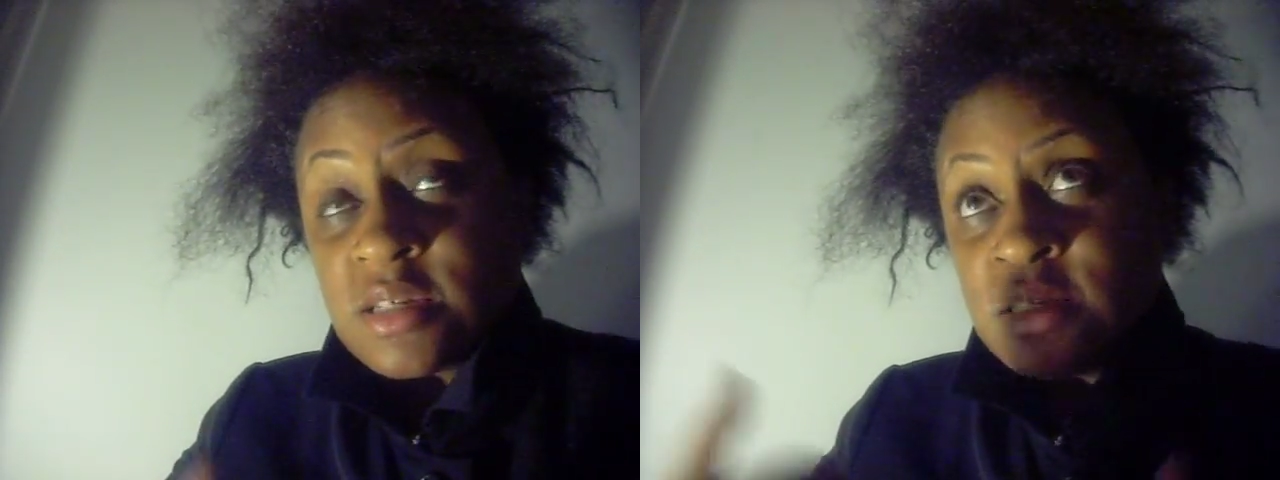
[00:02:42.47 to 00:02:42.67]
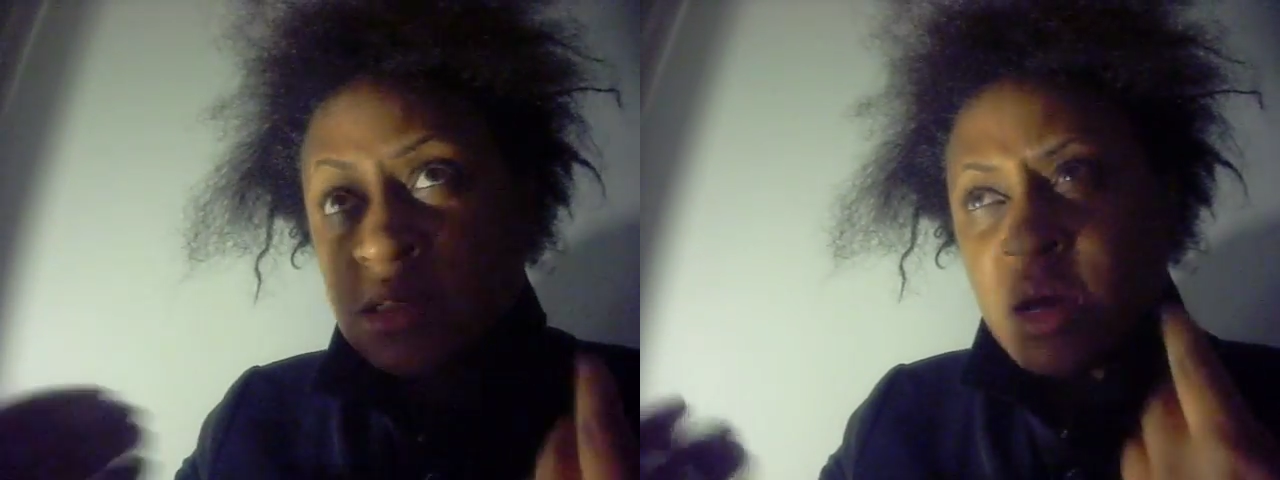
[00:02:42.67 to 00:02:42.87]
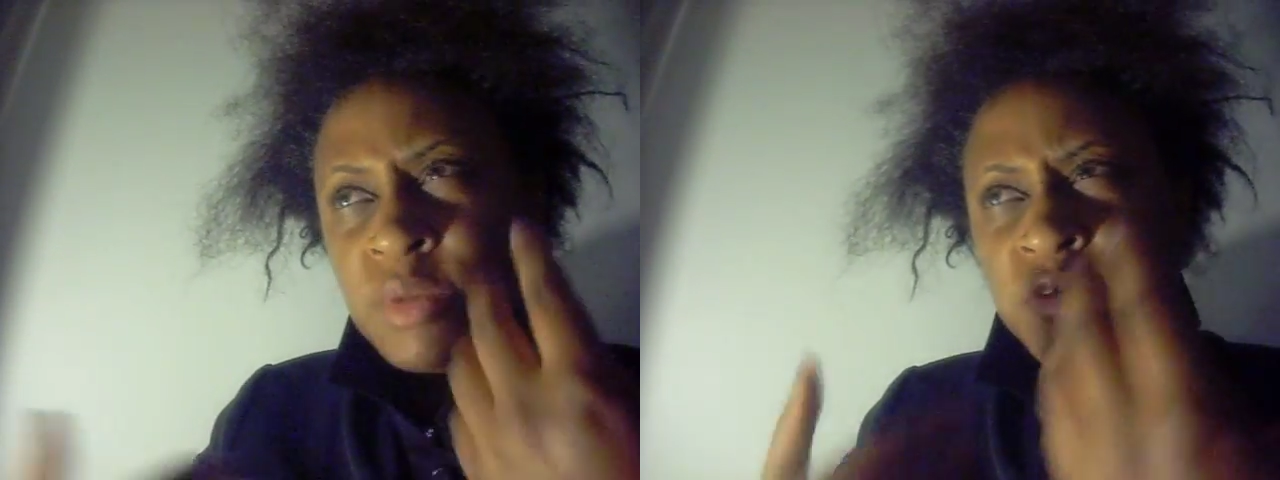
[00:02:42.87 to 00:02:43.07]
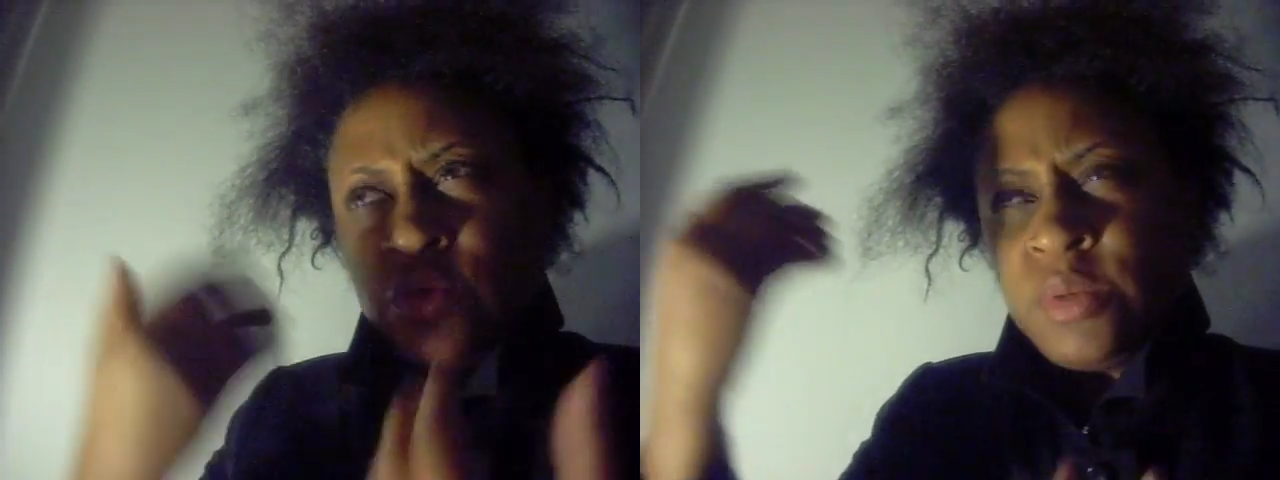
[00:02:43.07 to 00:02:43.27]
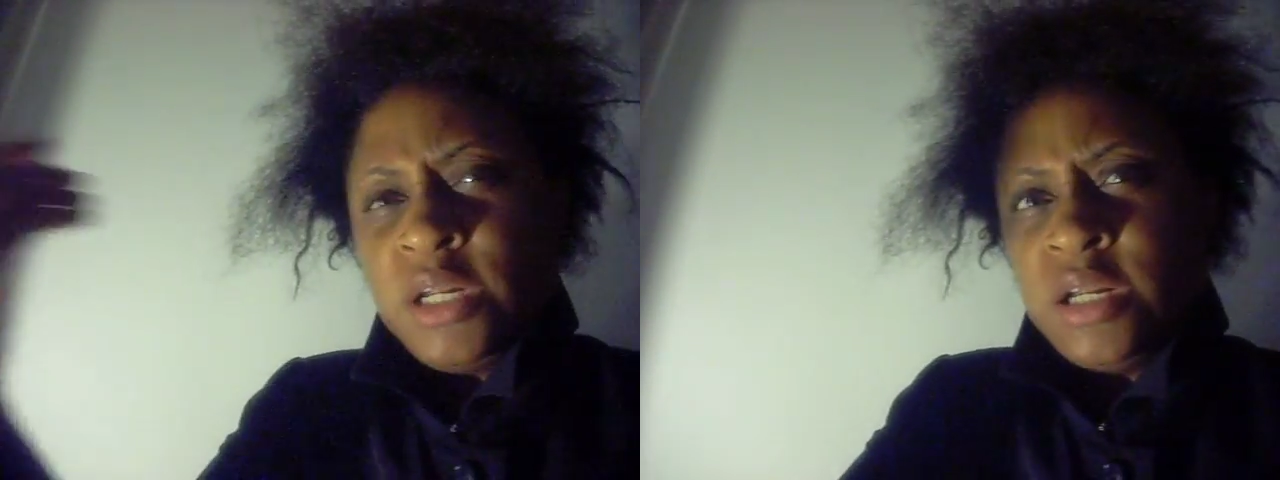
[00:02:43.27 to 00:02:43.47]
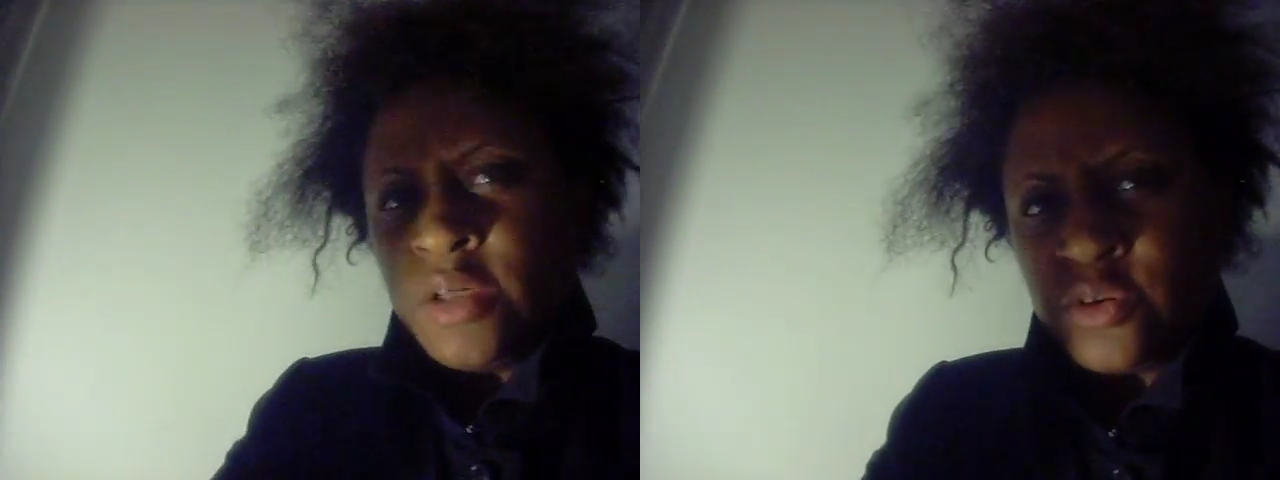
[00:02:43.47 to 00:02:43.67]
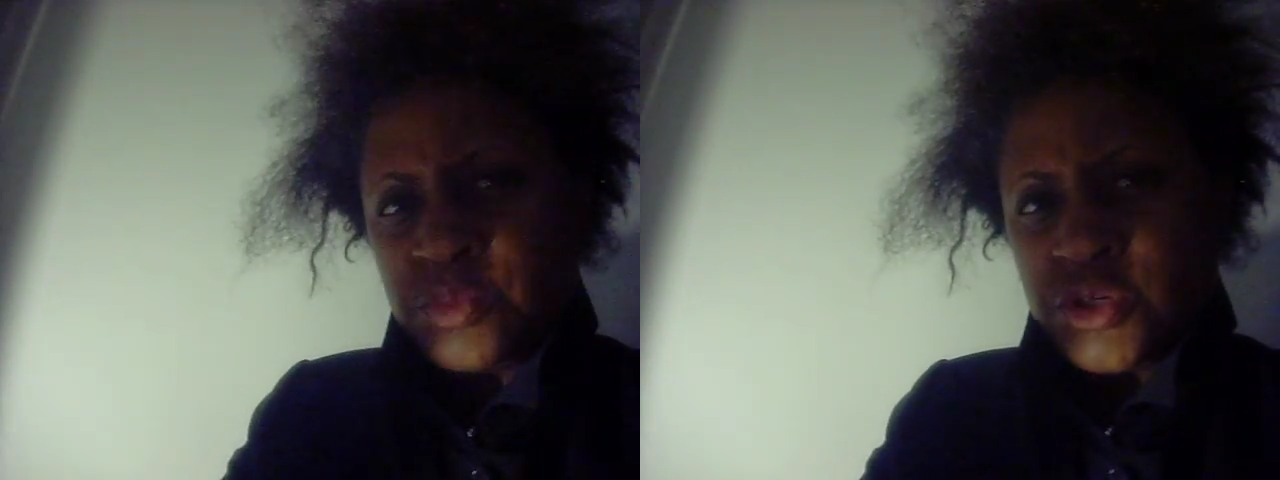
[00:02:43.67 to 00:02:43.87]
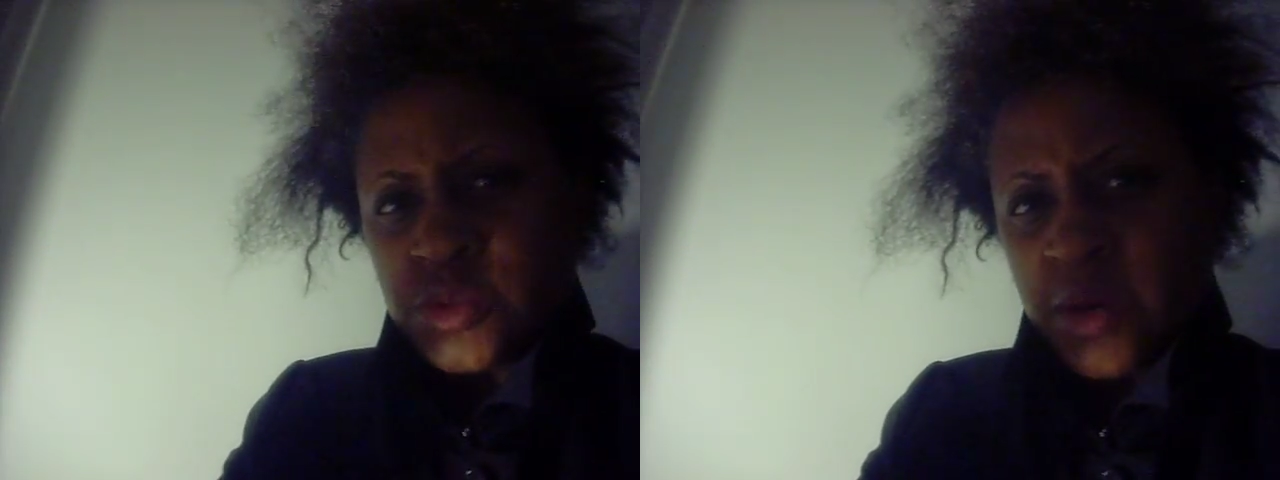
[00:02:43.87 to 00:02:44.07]
it's coming from another
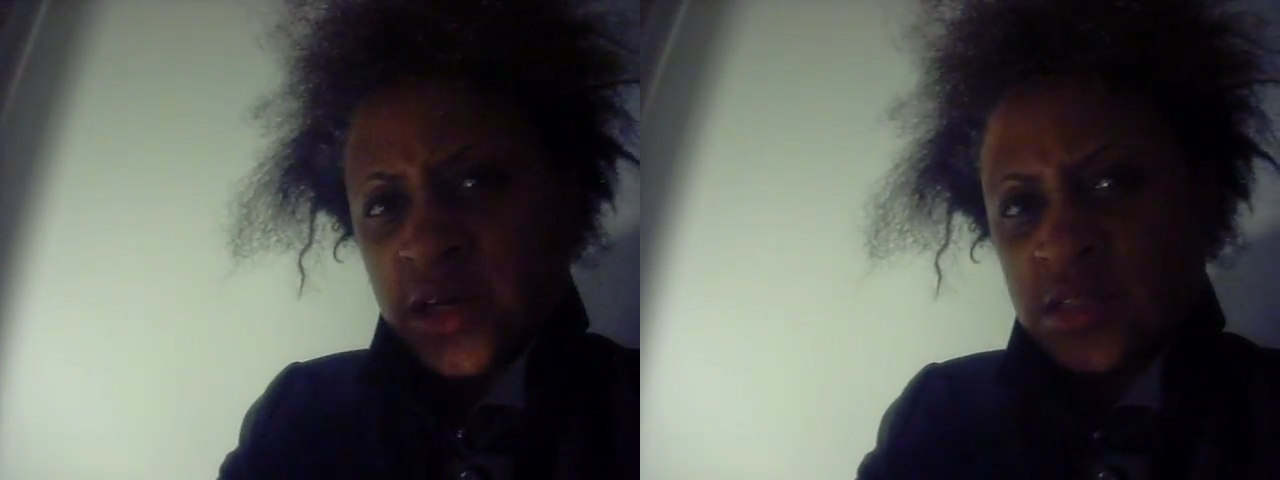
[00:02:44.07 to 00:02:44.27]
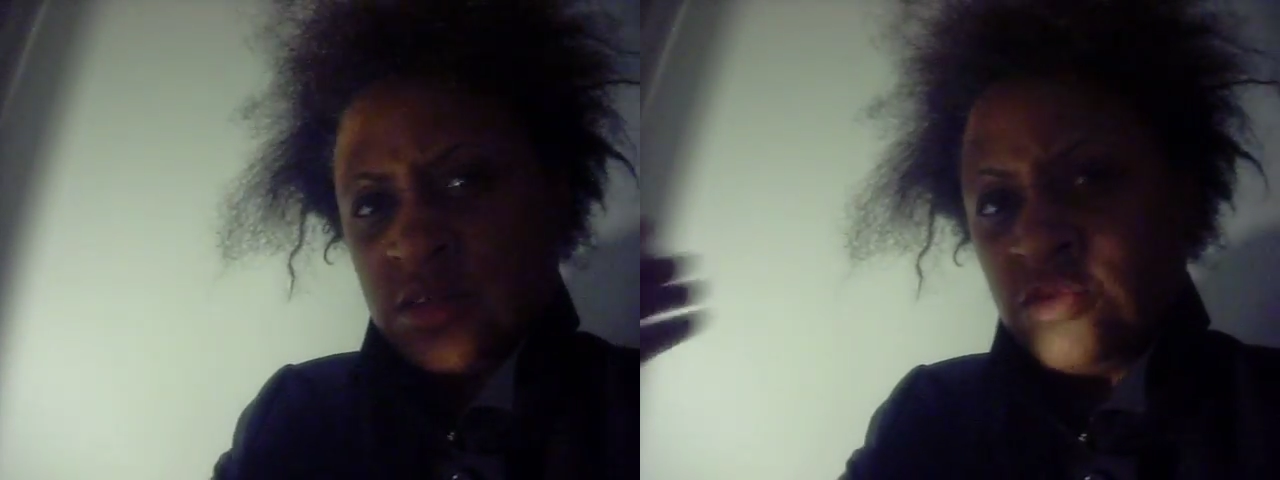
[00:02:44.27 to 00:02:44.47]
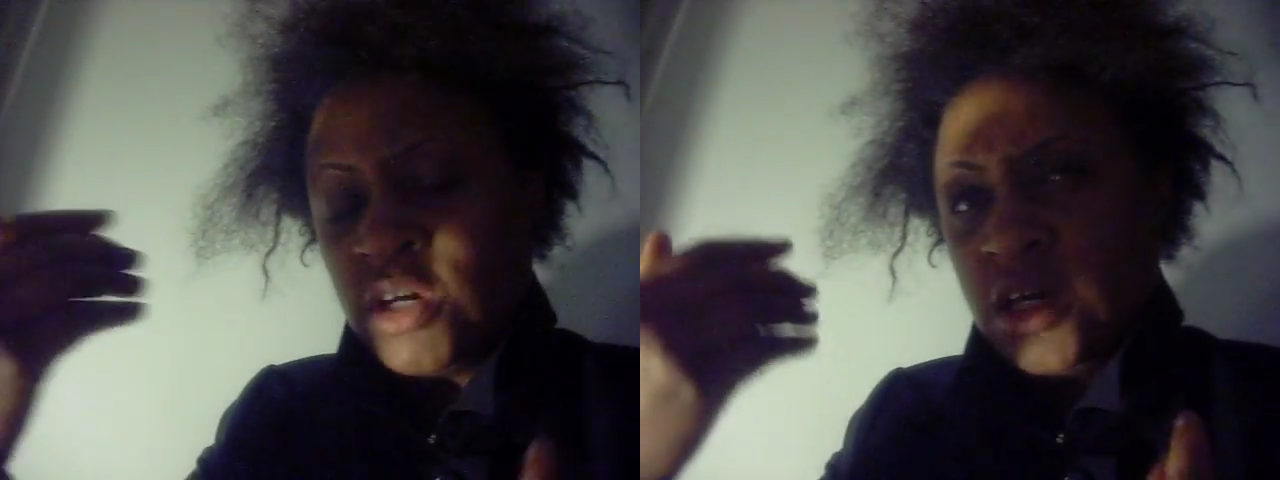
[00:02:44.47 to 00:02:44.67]
perspective